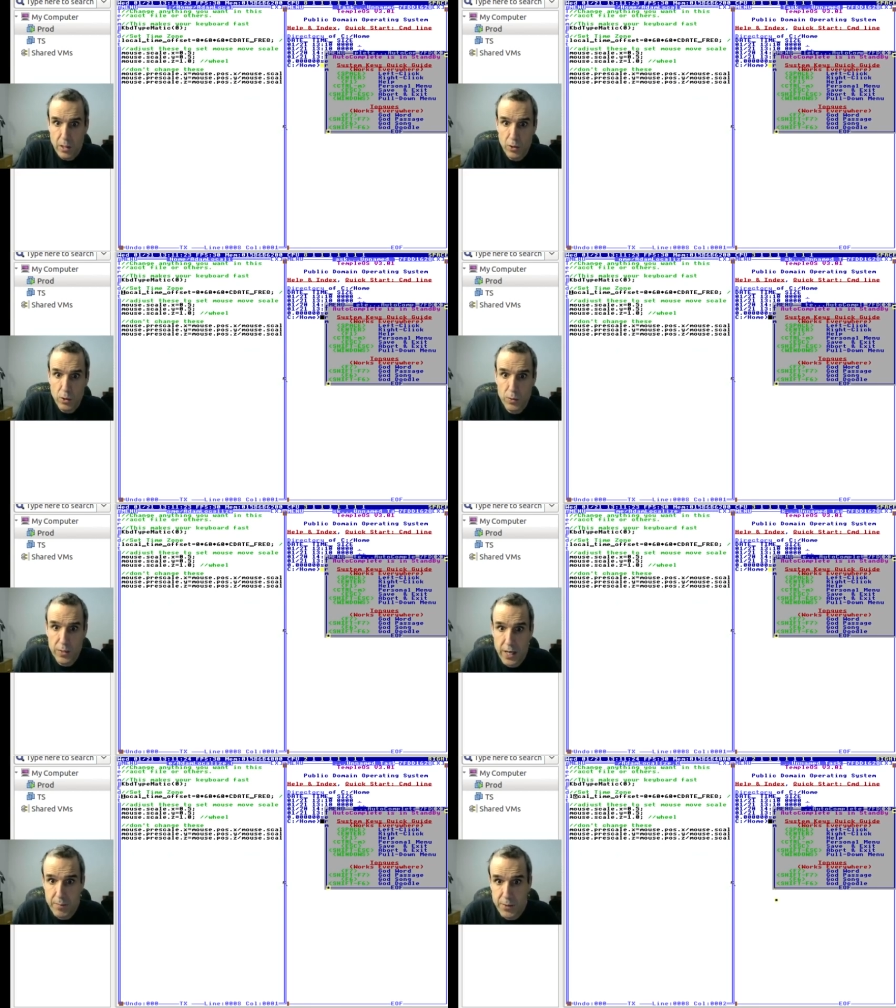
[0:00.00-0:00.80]
Local
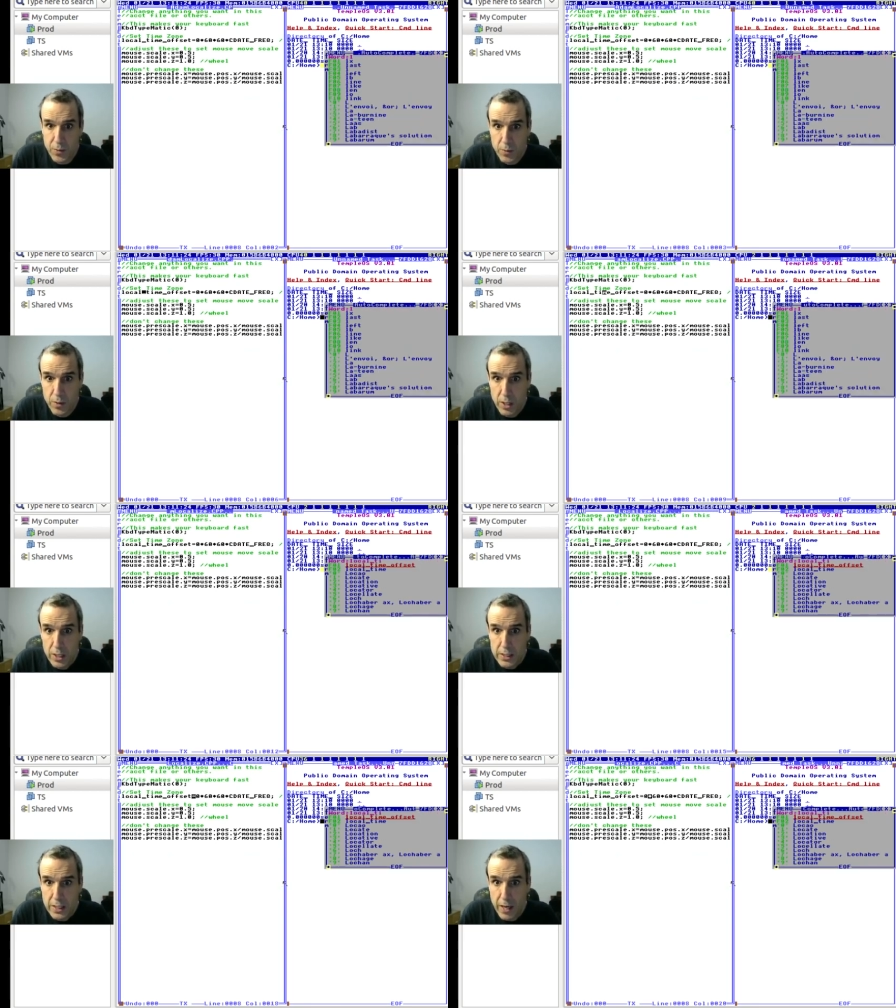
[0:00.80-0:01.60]
time zone.
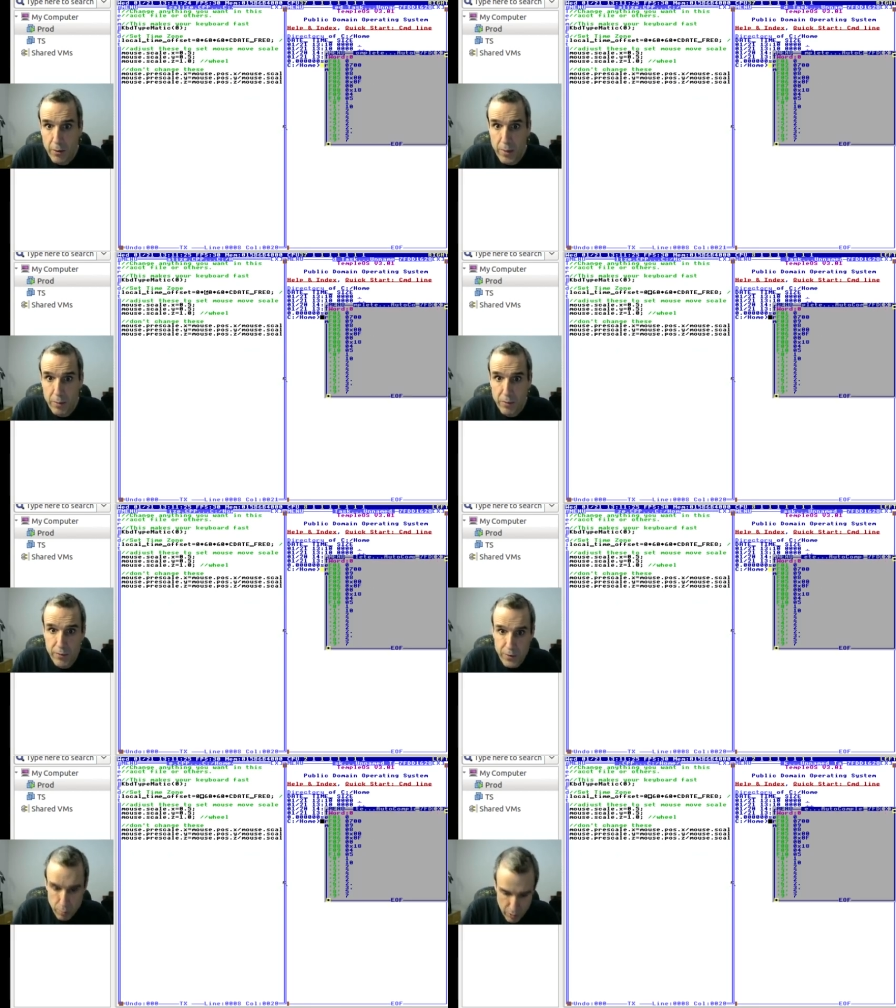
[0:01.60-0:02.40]
I don't remember if
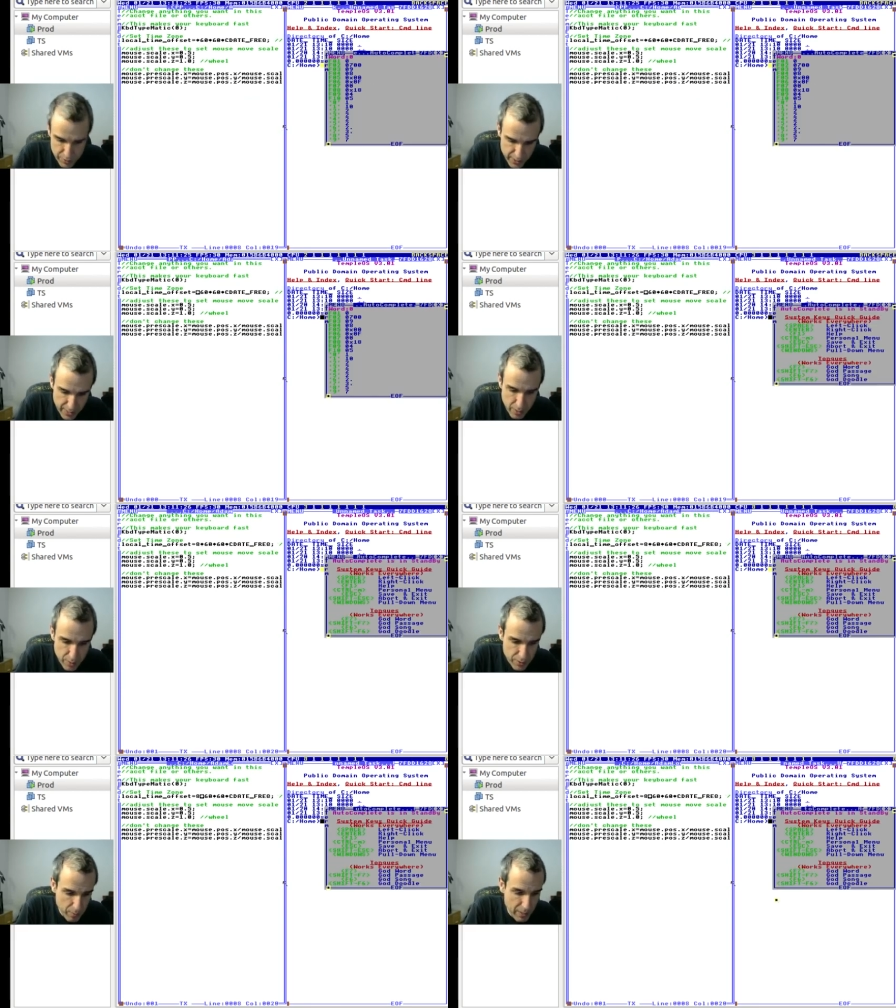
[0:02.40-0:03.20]
it's plus 8
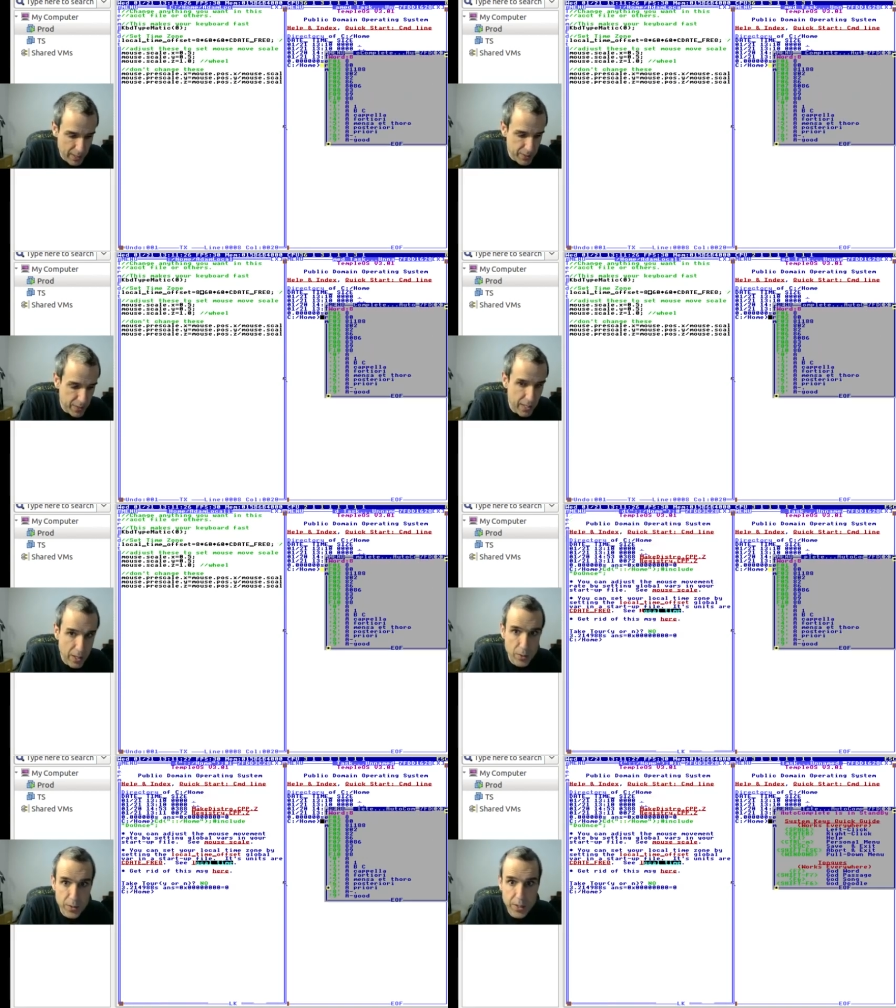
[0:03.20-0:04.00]
hours or minus 8
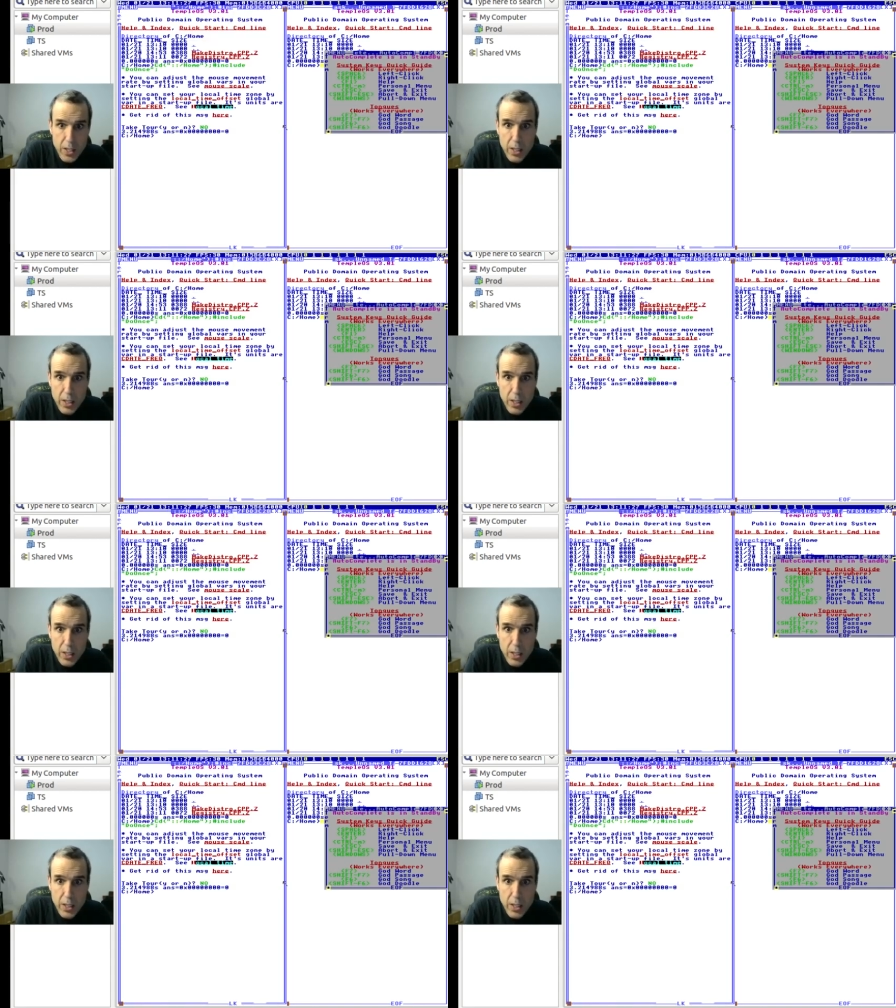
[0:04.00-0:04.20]
hours.